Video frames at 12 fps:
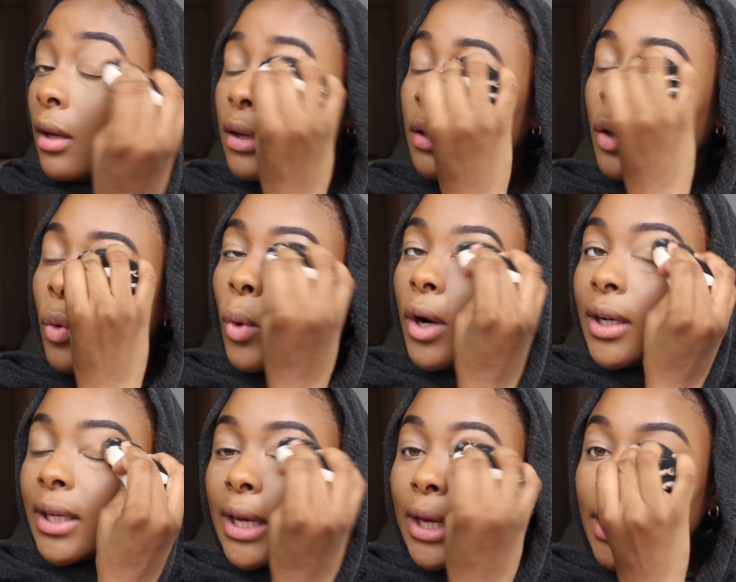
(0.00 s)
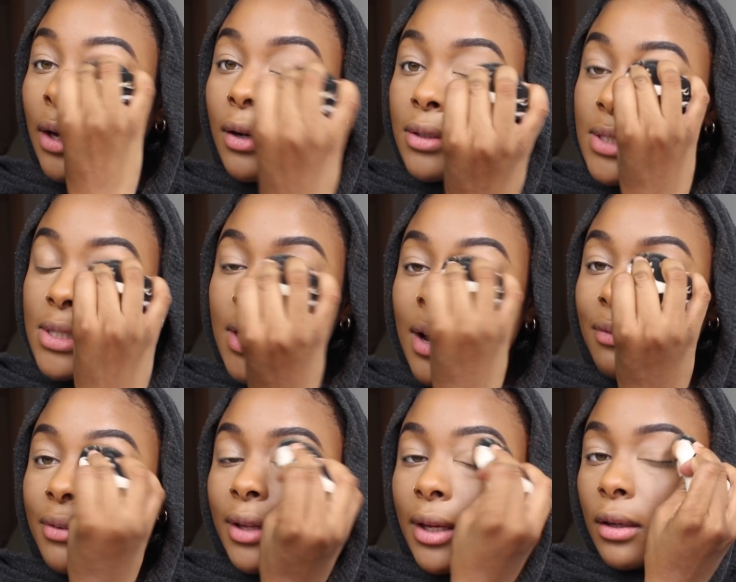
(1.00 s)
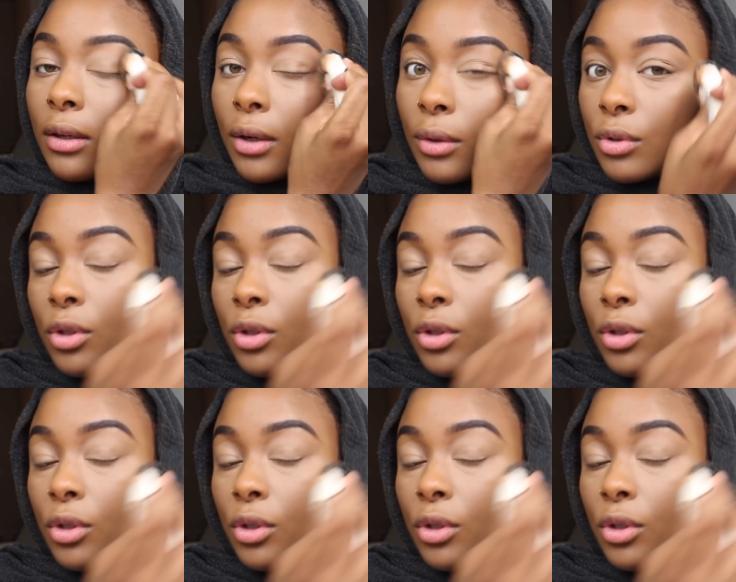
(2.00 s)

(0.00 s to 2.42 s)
you know, working on stuff and like, you know,